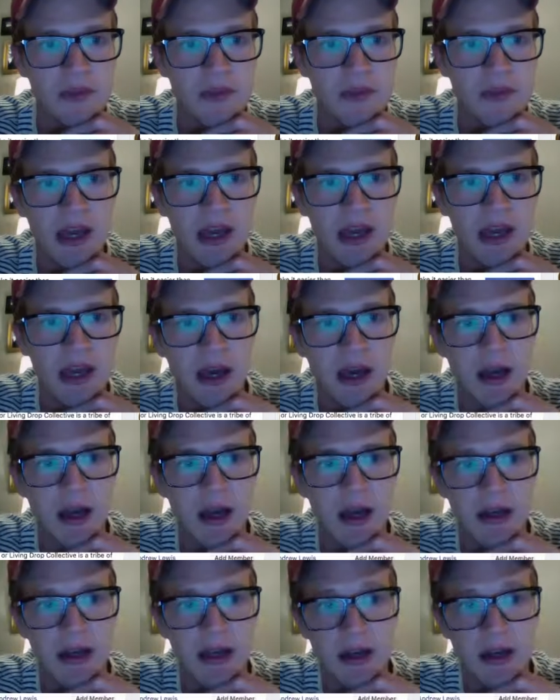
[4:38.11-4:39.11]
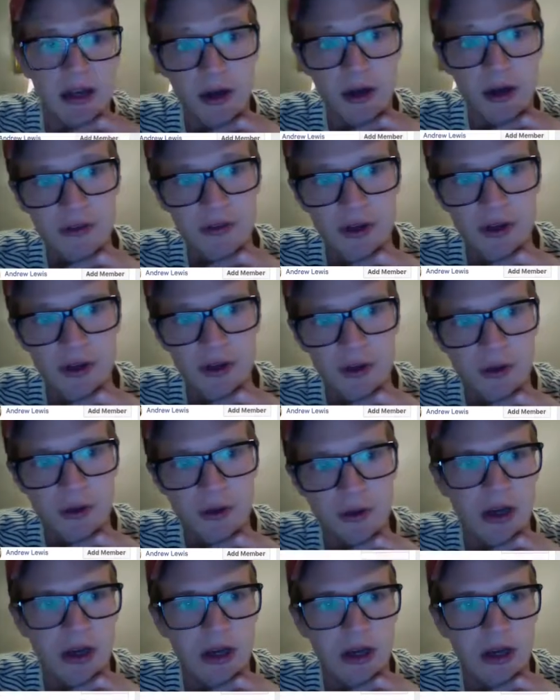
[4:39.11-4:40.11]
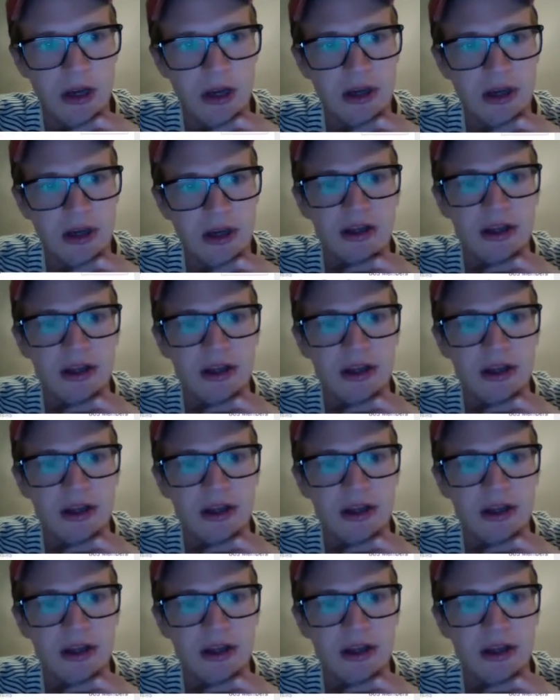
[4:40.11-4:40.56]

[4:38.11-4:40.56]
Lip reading: And also on,